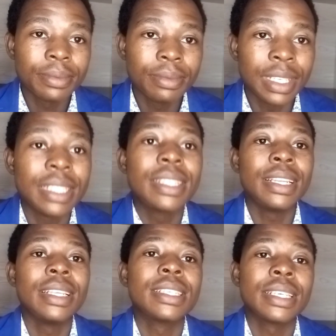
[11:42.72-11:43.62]

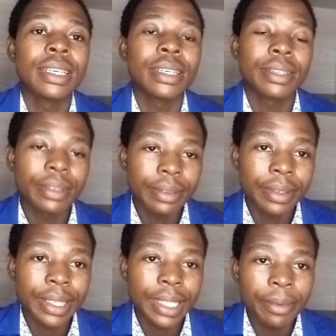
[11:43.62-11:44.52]
di-skill tse
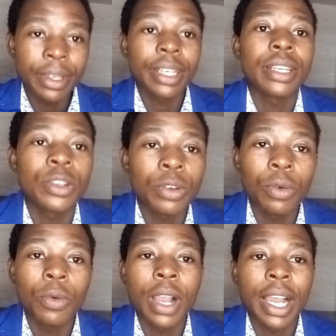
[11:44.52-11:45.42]
tlamege di
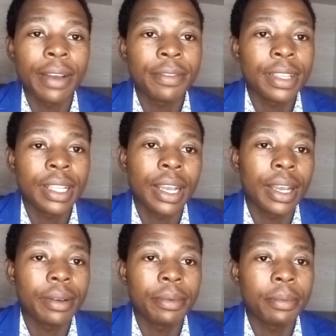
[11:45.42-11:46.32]
tlhokiwa ga re
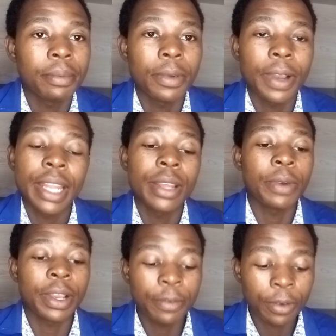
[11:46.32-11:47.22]
fitlha bo any
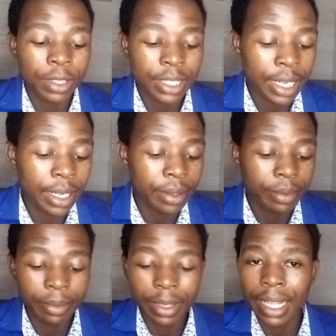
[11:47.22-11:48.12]
workforce eh,
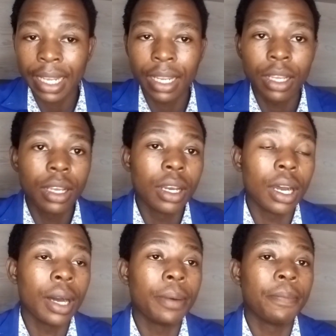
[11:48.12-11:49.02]
motlhala
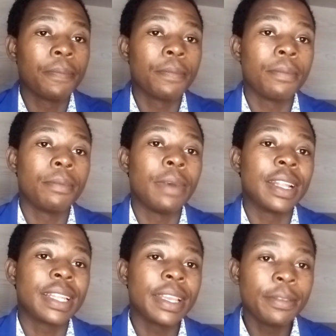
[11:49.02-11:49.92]
uh, um,
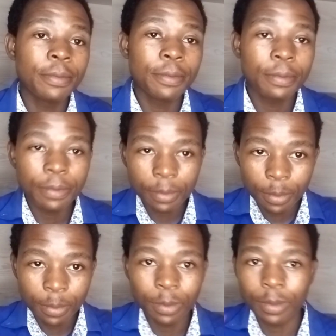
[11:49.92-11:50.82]
but if
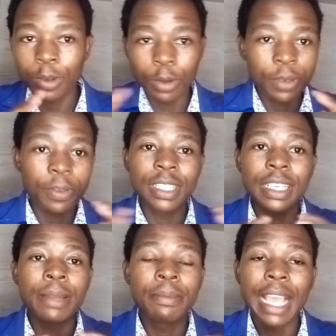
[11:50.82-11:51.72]
those things
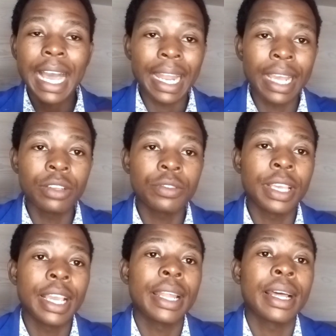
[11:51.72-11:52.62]
can be aligned
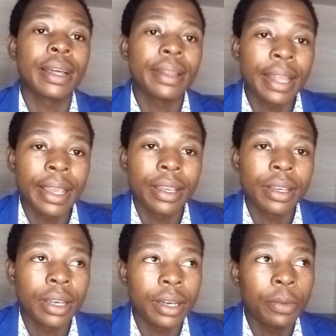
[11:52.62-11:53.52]
together like
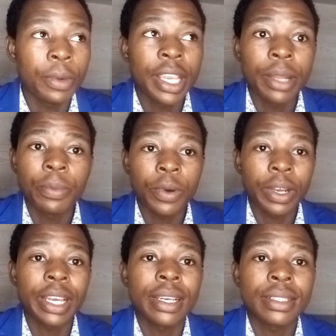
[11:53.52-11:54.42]
we can
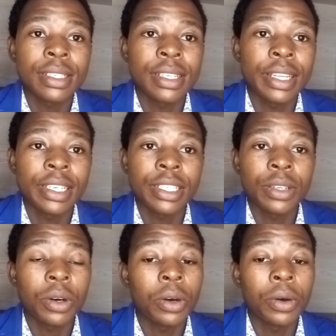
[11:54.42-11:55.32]
progress as a
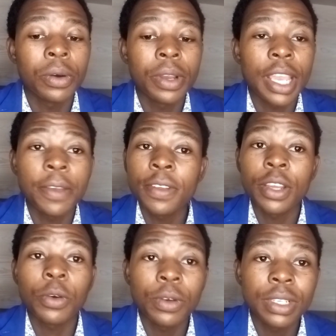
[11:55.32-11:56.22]
nation or even
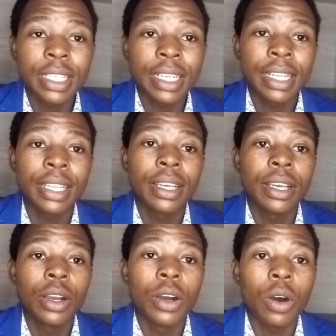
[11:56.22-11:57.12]
a continent
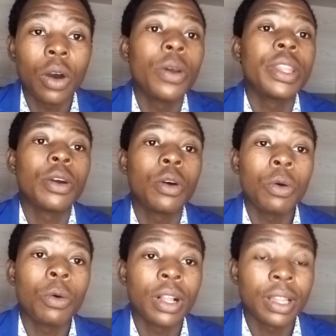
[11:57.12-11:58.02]
or the whole
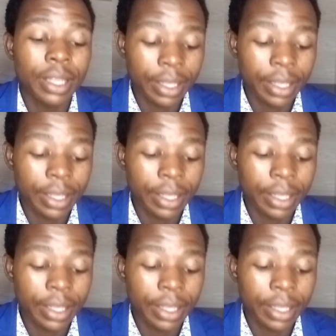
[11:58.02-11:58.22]
world